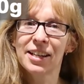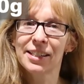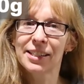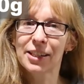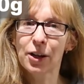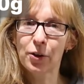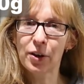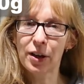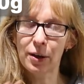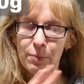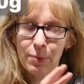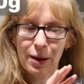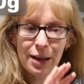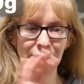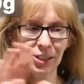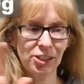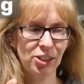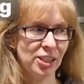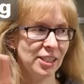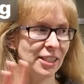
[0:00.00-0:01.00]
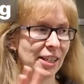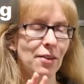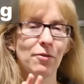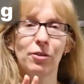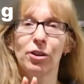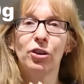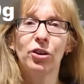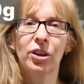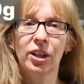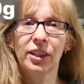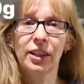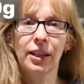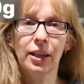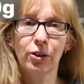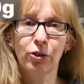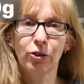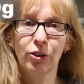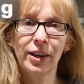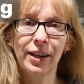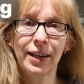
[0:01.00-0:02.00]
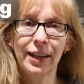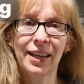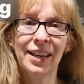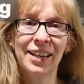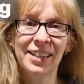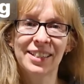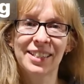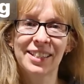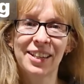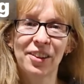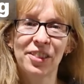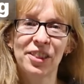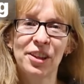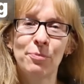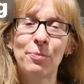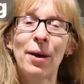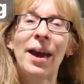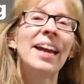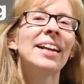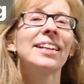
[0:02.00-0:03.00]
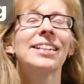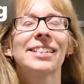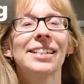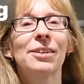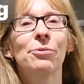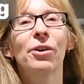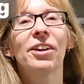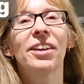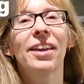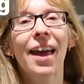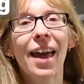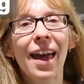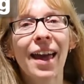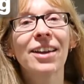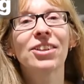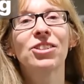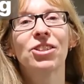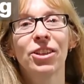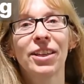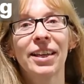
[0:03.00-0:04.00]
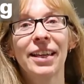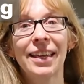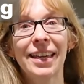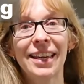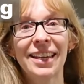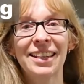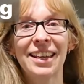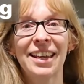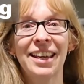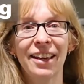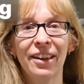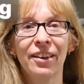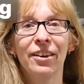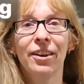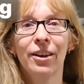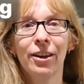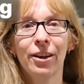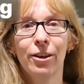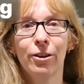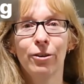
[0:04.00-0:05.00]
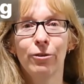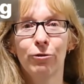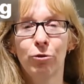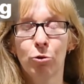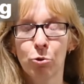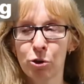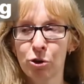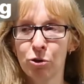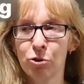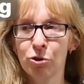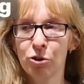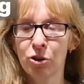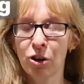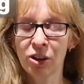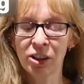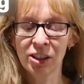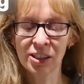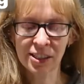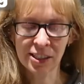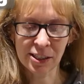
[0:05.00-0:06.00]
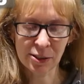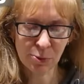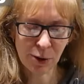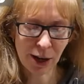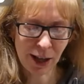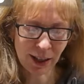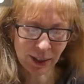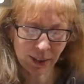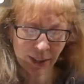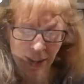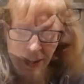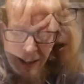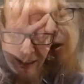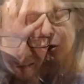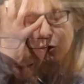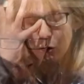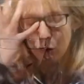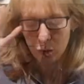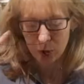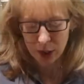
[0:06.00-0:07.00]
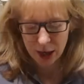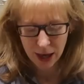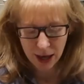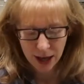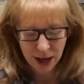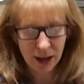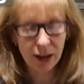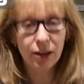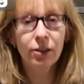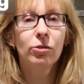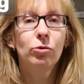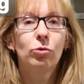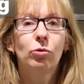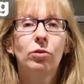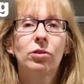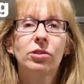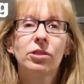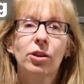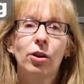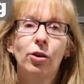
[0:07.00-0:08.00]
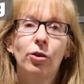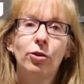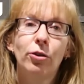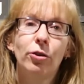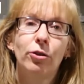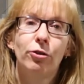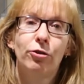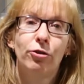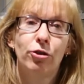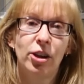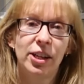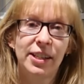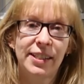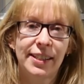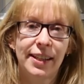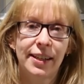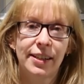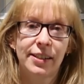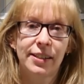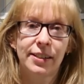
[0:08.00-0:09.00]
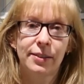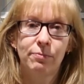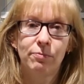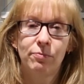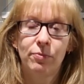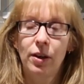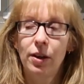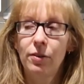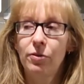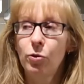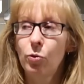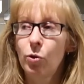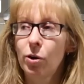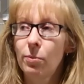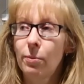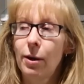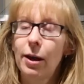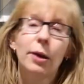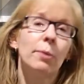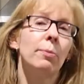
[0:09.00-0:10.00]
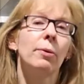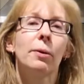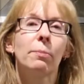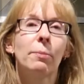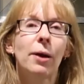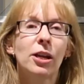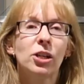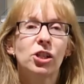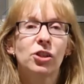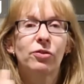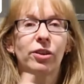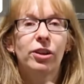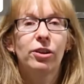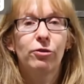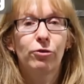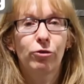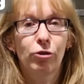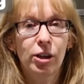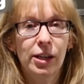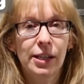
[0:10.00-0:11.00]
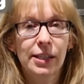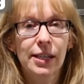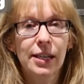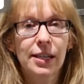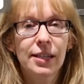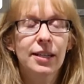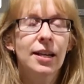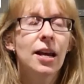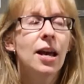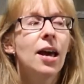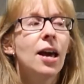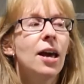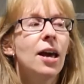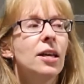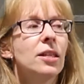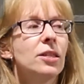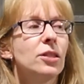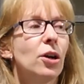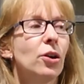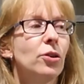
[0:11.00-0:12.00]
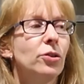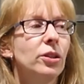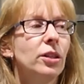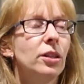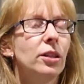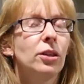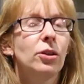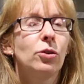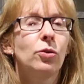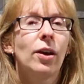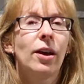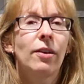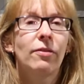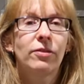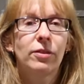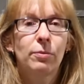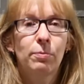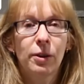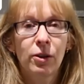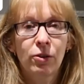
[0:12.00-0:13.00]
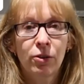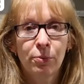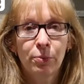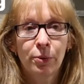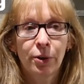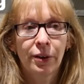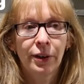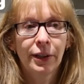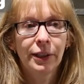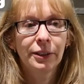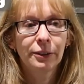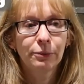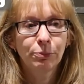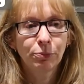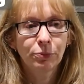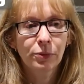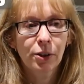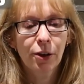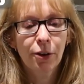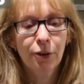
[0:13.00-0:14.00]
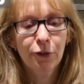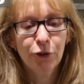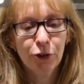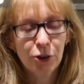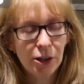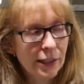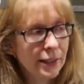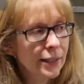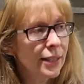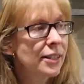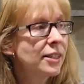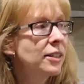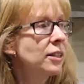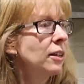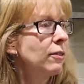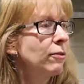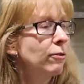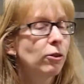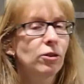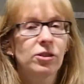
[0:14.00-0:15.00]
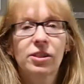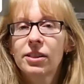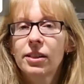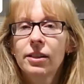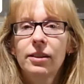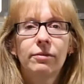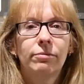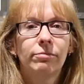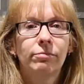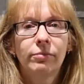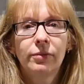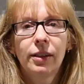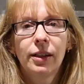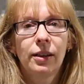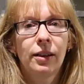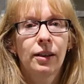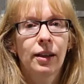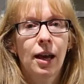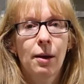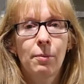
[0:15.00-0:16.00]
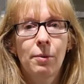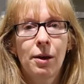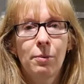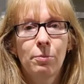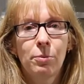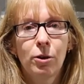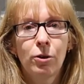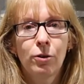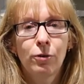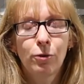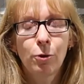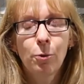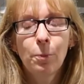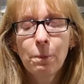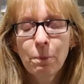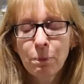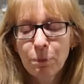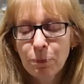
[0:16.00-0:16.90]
So it pays just to have a look at the ingredients on the back to see what you're actually getting for your dollars as well. You can also freeze this if you want to make a big batch of it and freeze it. The only thing you have to bear in mind, you can freeze it, defrost it, it'll come out beautiful.